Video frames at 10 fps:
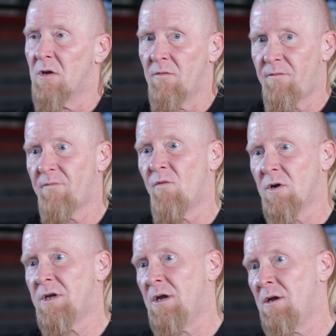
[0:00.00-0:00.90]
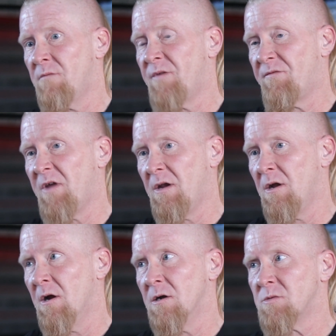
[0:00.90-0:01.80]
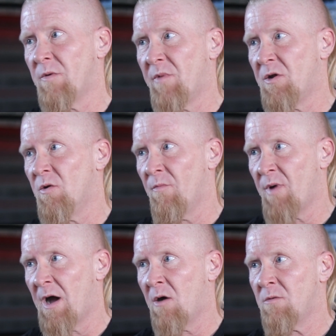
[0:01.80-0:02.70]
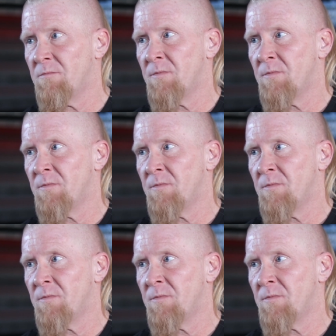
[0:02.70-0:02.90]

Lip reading: So 14, 15 years we've been doing POW.